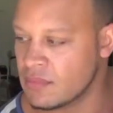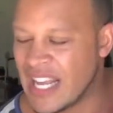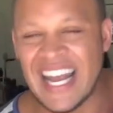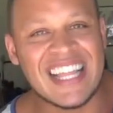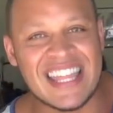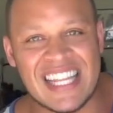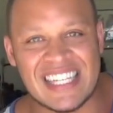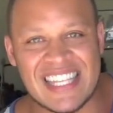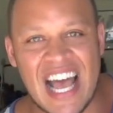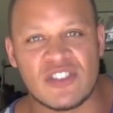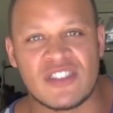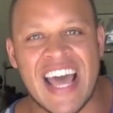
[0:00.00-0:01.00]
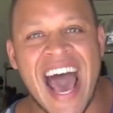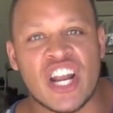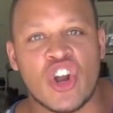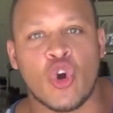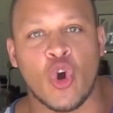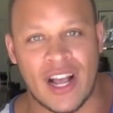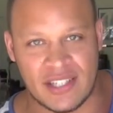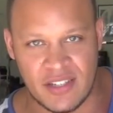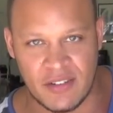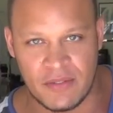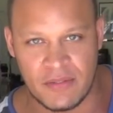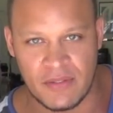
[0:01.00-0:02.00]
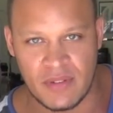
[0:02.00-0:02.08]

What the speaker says: Anything that sounds that aggressive